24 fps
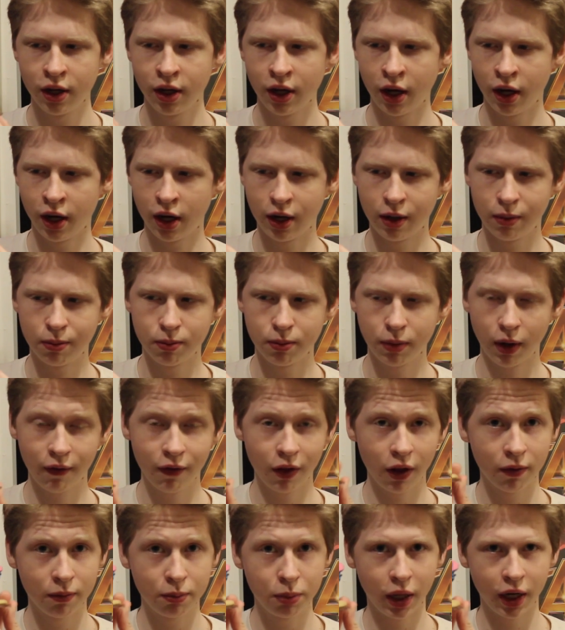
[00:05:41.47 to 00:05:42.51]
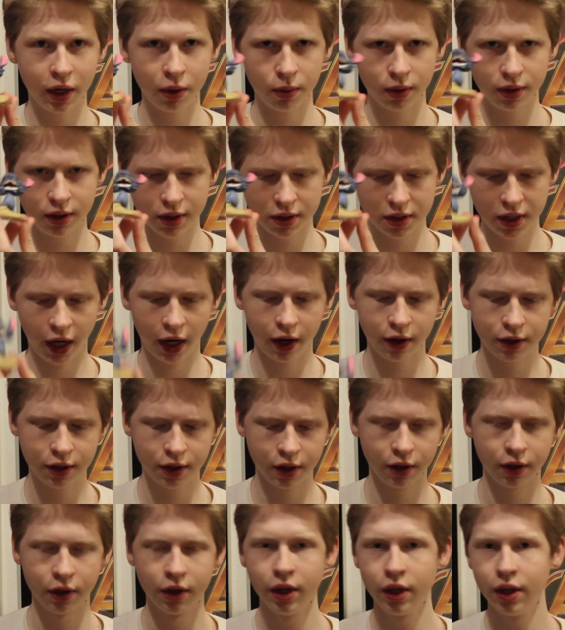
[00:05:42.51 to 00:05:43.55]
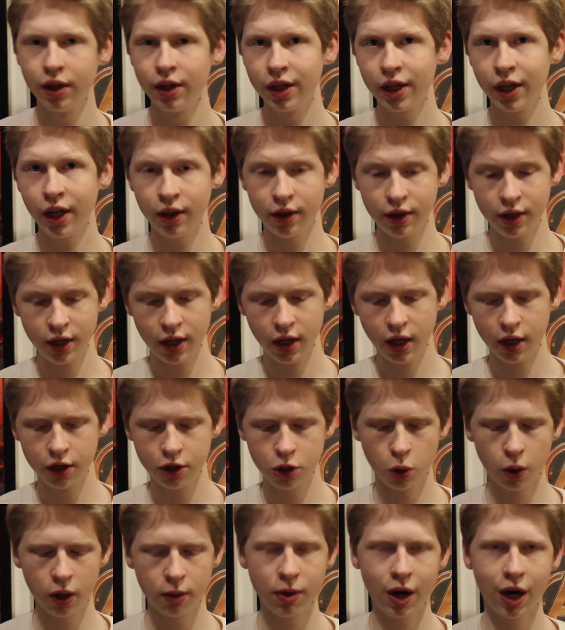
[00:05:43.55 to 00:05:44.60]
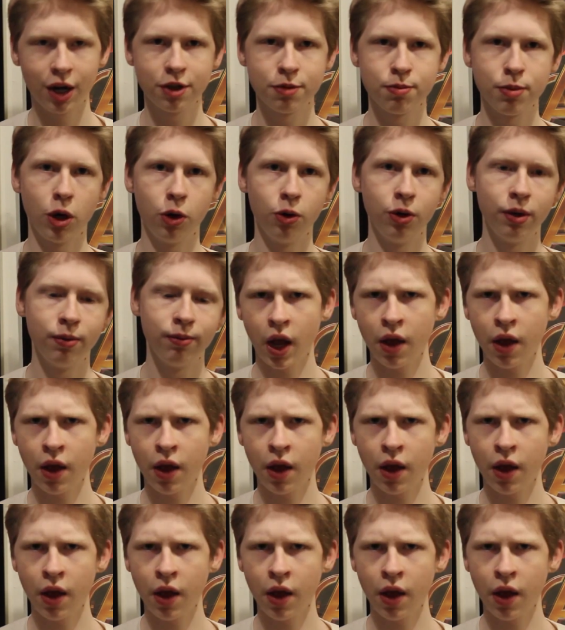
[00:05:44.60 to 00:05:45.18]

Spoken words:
I've loved playing with this character in the toy box mode.